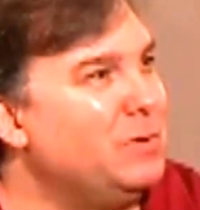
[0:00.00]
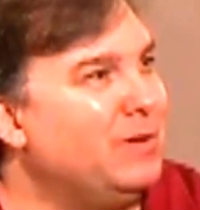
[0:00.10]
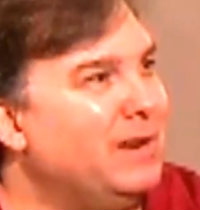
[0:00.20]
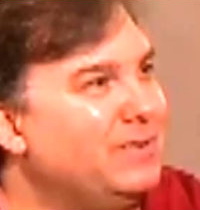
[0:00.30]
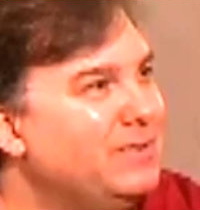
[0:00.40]
to
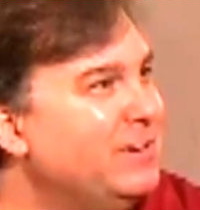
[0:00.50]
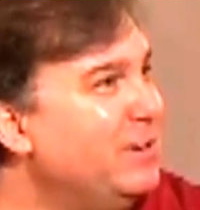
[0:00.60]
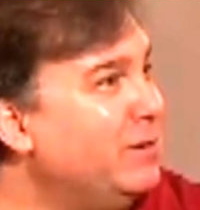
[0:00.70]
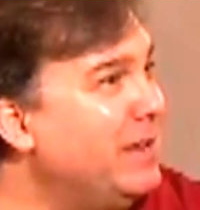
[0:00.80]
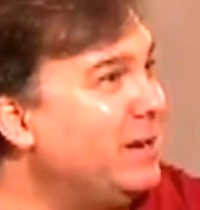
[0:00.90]
moonlight as
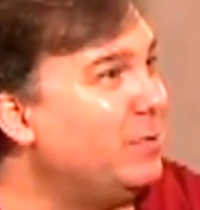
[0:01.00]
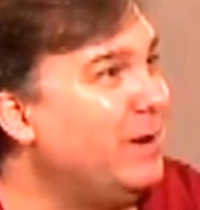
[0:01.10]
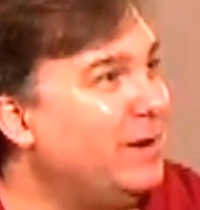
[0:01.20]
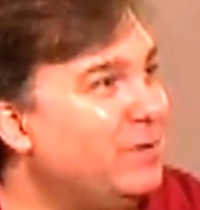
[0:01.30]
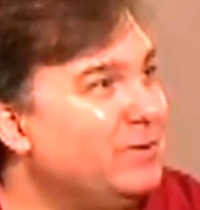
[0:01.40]
interior
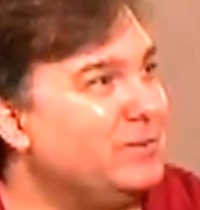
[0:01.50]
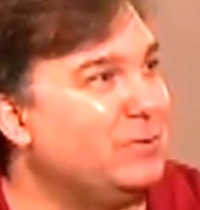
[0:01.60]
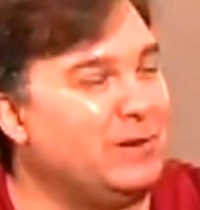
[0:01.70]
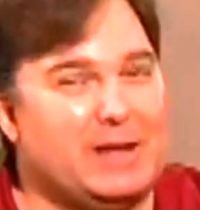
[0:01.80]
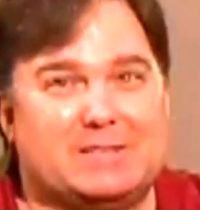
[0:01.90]
decorators
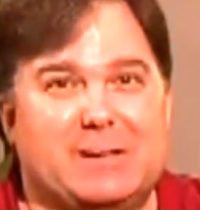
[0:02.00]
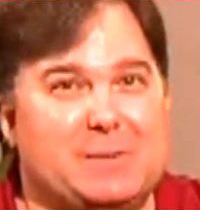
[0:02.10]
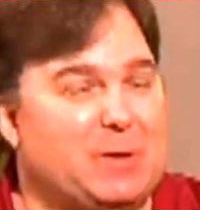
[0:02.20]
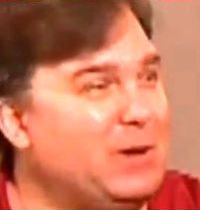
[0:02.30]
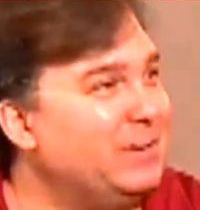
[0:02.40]
or
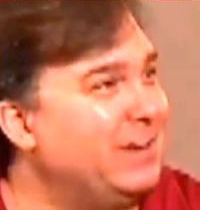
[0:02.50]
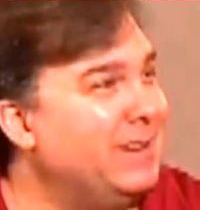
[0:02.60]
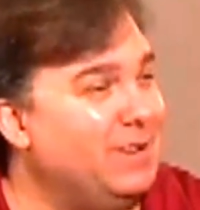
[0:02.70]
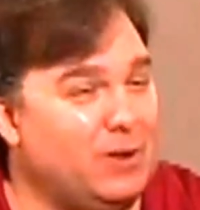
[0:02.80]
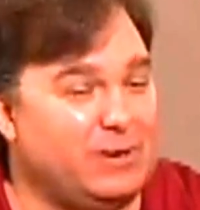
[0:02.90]
landscape
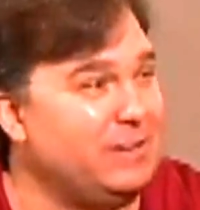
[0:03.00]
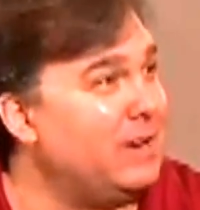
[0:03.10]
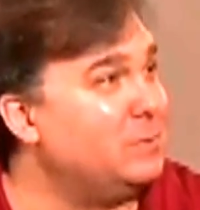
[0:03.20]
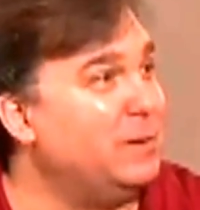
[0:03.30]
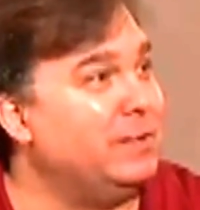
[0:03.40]

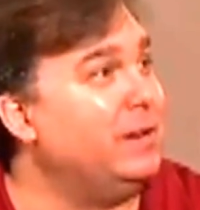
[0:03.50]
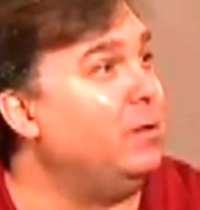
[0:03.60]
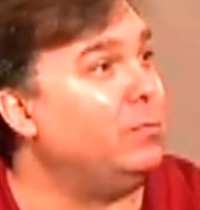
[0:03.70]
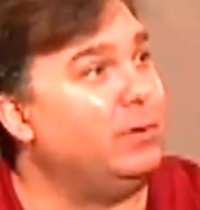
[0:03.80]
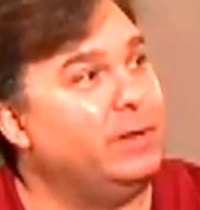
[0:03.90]
architects, but they
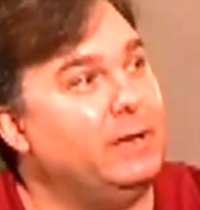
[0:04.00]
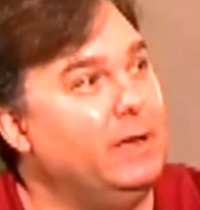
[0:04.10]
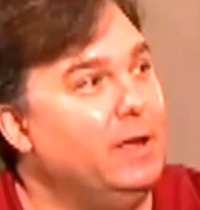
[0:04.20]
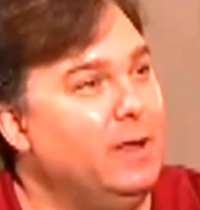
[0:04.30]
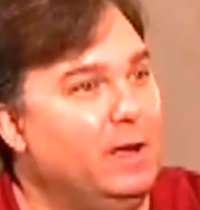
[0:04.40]
don't really
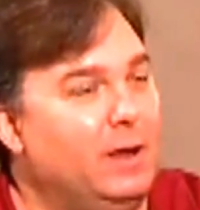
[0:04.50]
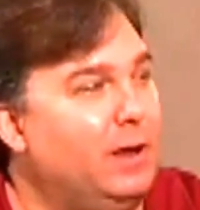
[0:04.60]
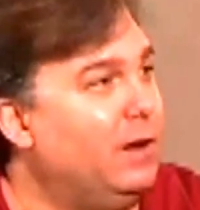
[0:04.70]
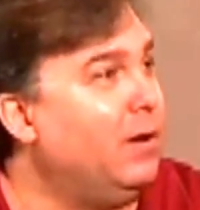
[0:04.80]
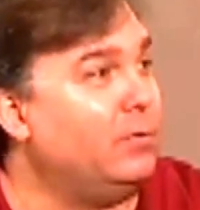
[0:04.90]

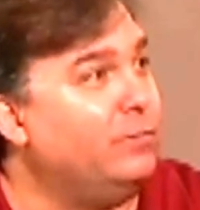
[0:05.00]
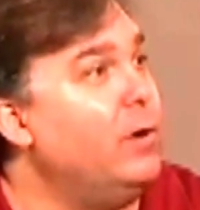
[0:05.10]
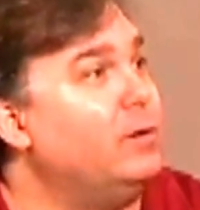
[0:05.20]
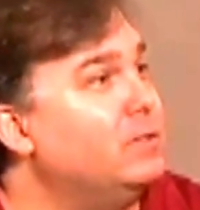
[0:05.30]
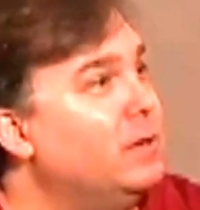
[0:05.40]
aren't
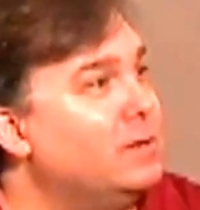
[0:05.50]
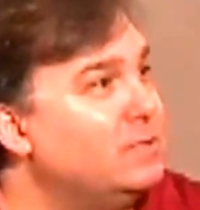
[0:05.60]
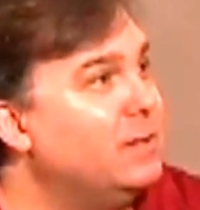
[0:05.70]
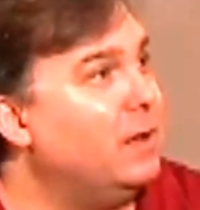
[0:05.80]
focused on